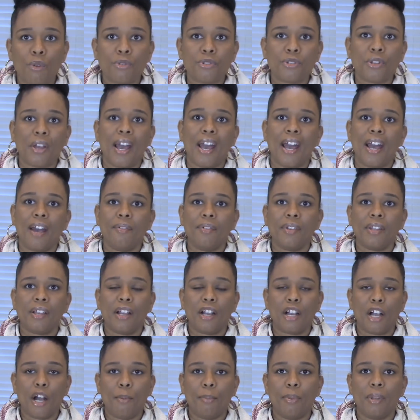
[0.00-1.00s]
So having a
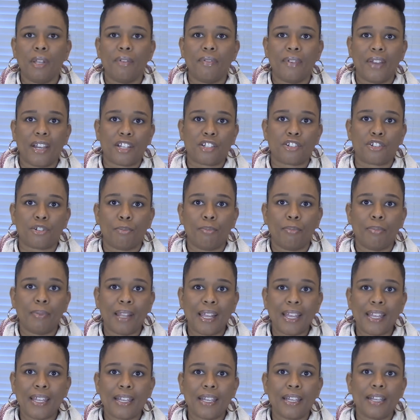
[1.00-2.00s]
couple of extra
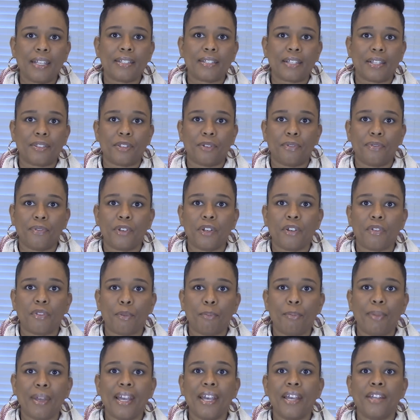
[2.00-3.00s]
blankets at the foot of the
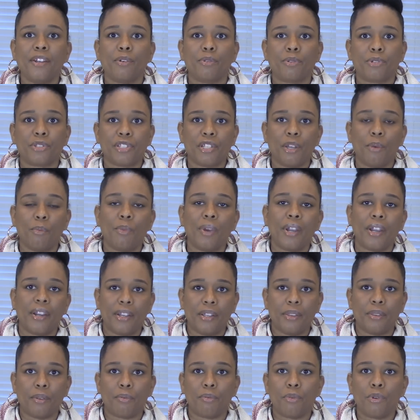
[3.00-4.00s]
bed or somewhere
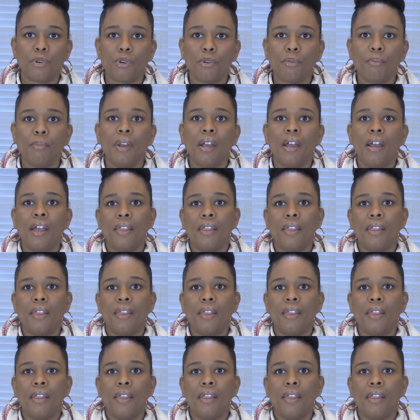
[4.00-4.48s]
in the room